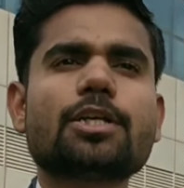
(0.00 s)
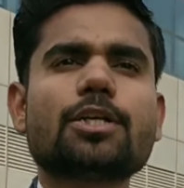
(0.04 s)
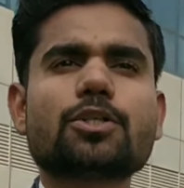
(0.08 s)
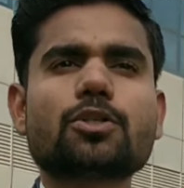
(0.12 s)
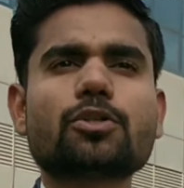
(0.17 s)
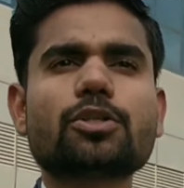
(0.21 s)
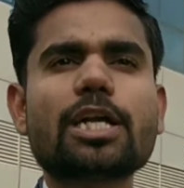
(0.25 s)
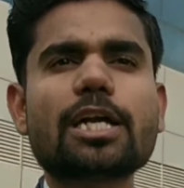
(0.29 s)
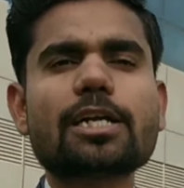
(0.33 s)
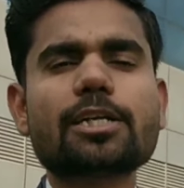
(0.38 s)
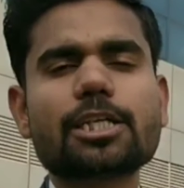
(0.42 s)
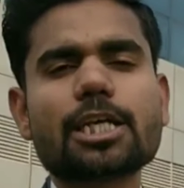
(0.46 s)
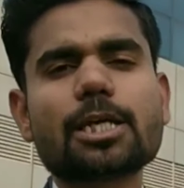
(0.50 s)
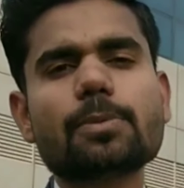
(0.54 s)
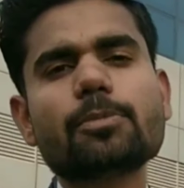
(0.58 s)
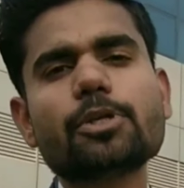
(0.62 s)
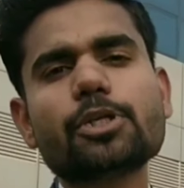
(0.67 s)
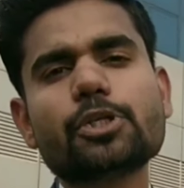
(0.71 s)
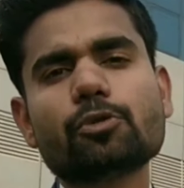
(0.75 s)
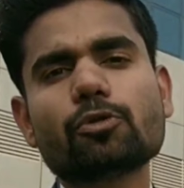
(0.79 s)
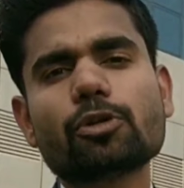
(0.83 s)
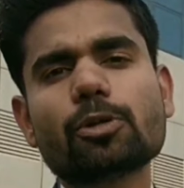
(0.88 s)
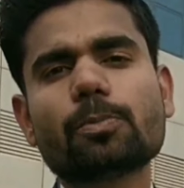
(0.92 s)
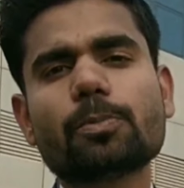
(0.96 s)
So that time
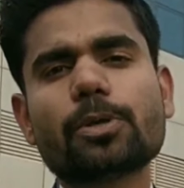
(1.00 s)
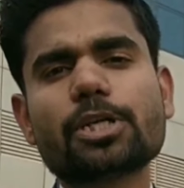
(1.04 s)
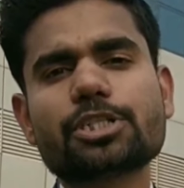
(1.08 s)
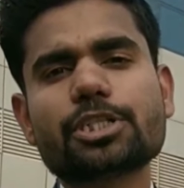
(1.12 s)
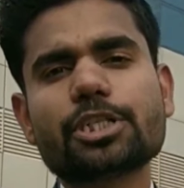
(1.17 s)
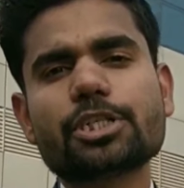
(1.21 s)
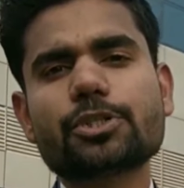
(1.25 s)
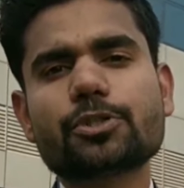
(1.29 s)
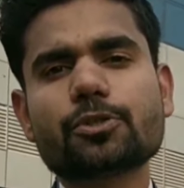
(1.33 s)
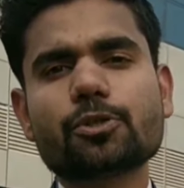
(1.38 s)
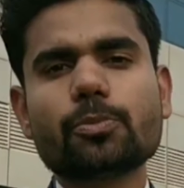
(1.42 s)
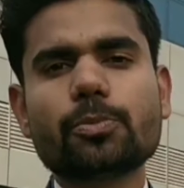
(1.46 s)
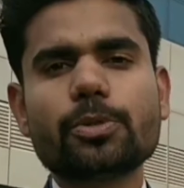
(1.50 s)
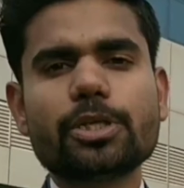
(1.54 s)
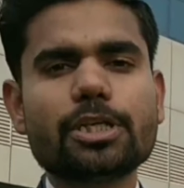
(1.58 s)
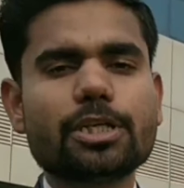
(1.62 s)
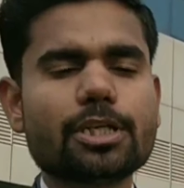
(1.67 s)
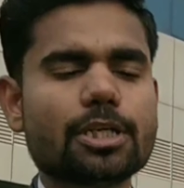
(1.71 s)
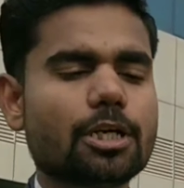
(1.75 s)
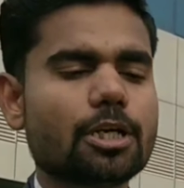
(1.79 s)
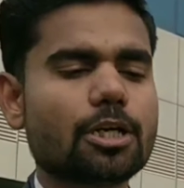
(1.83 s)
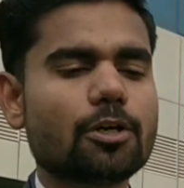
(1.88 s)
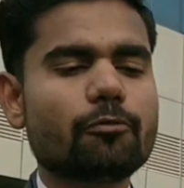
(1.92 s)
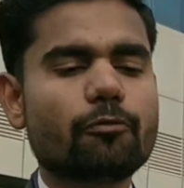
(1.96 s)
your budget should be
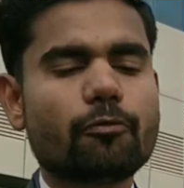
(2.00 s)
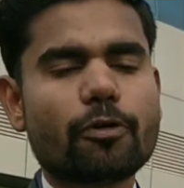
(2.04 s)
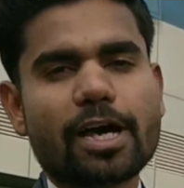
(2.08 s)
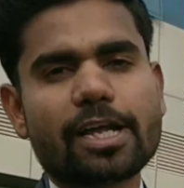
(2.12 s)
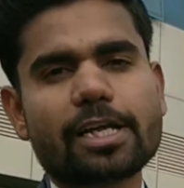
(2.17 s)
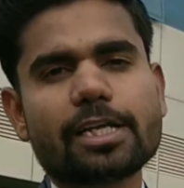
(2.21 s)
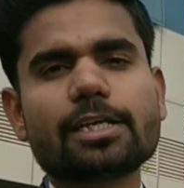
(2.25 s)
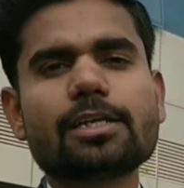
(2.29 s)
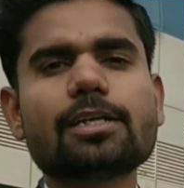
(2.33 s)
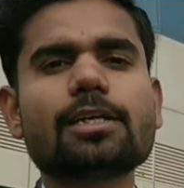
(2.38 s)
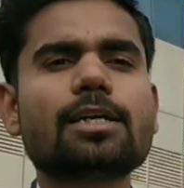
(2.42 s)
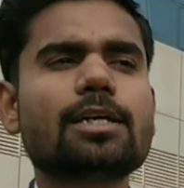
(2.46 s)
vary.